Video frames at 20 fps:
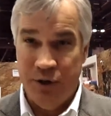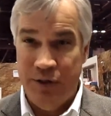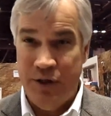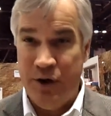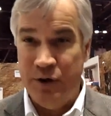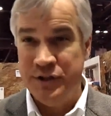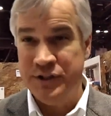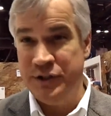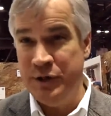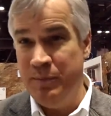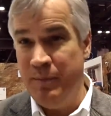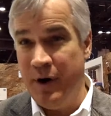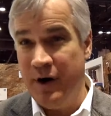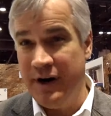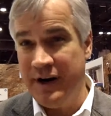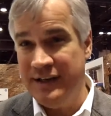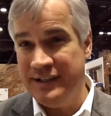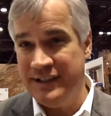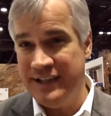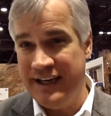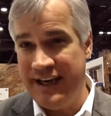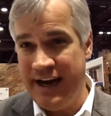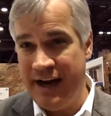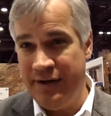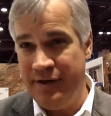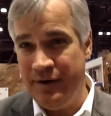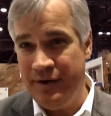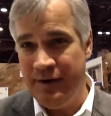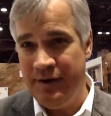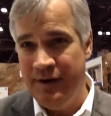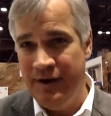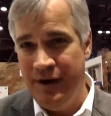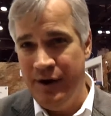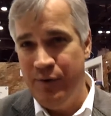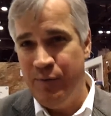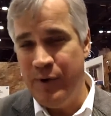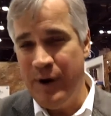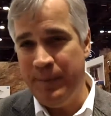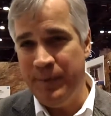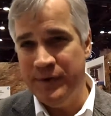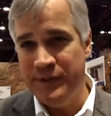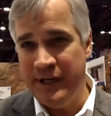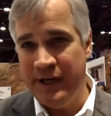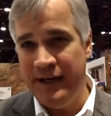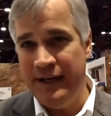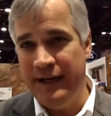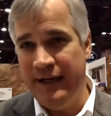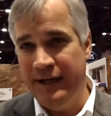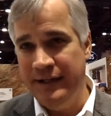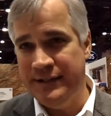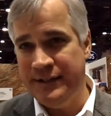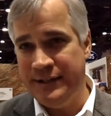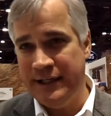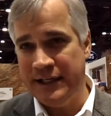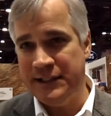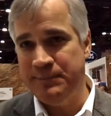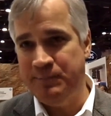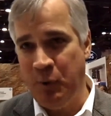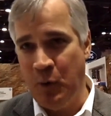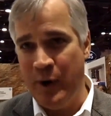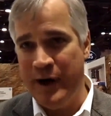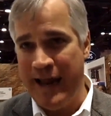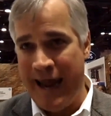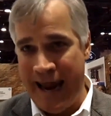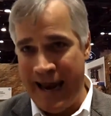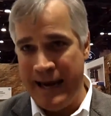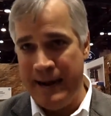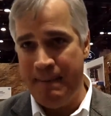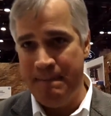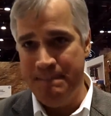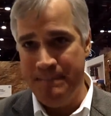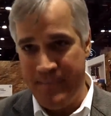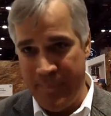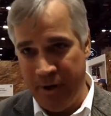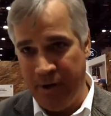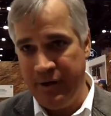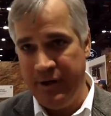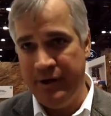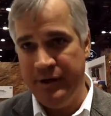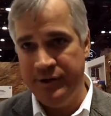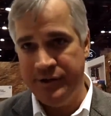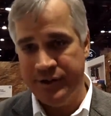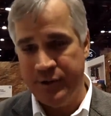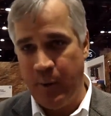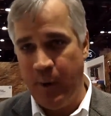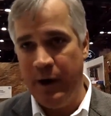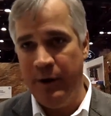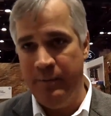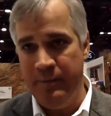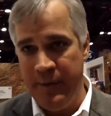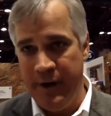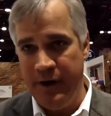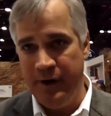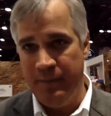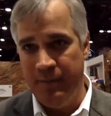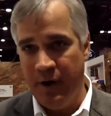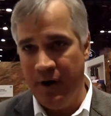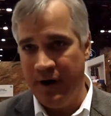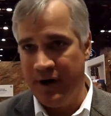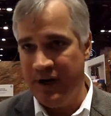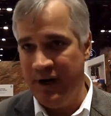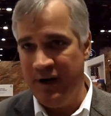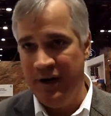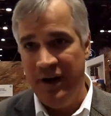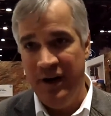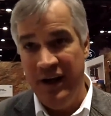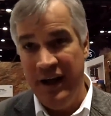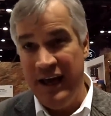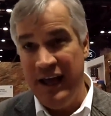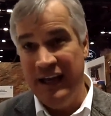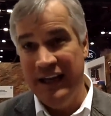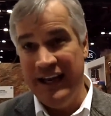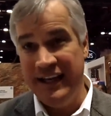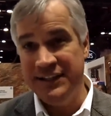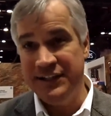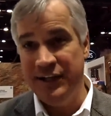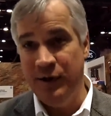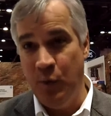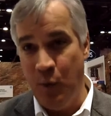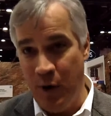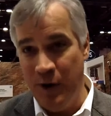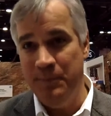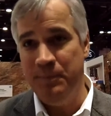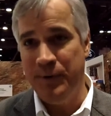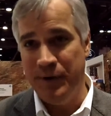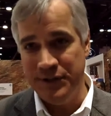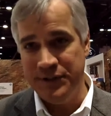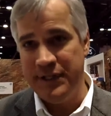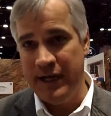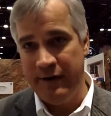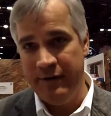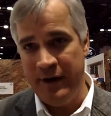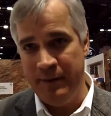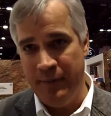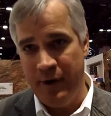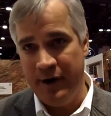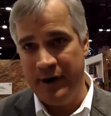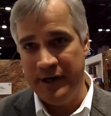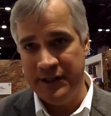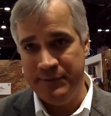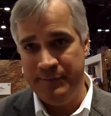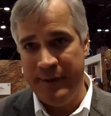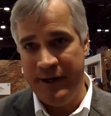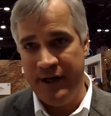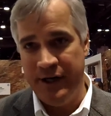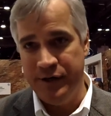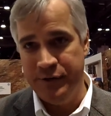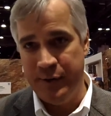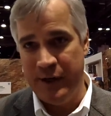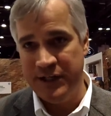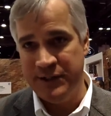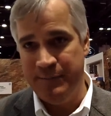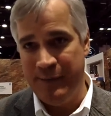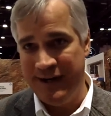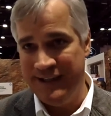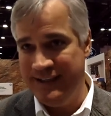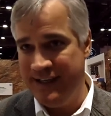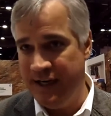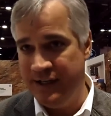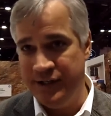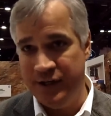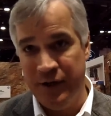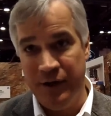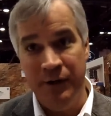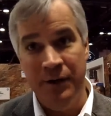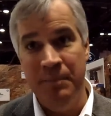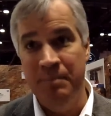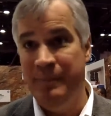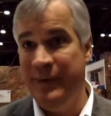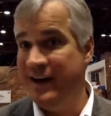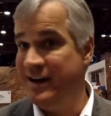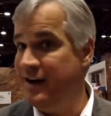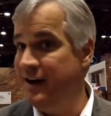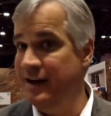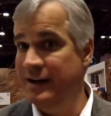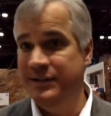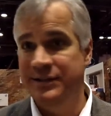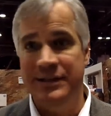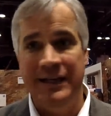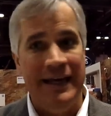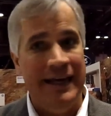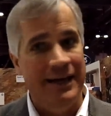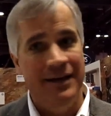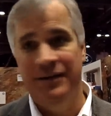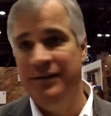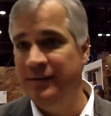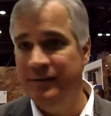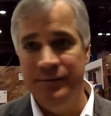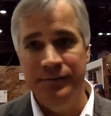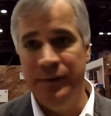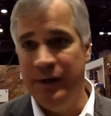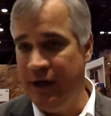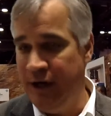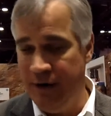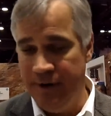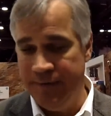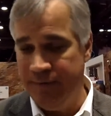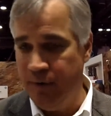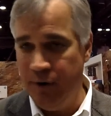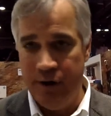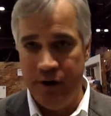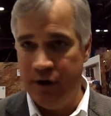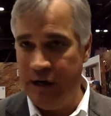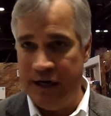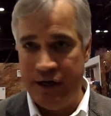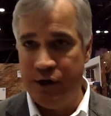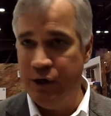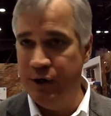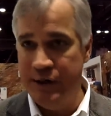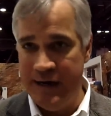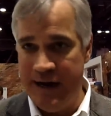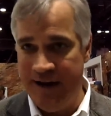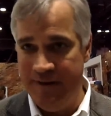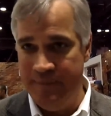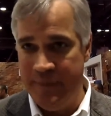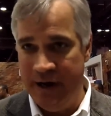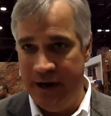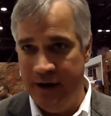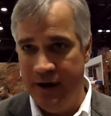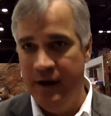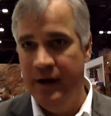So those two markets together represent a 6.8 billion square meter market. Less than 1% of that market's being addressed by digital because heretofore it couldn't have been.